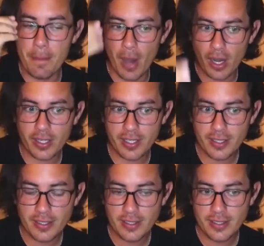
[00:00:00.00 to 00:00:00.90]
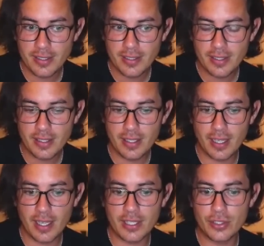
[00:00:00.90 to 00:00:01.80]
a mark
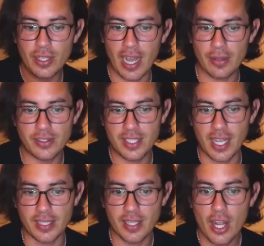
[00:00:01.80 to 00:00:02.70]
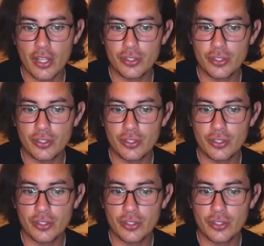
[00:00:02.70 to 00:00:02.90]
into the outside,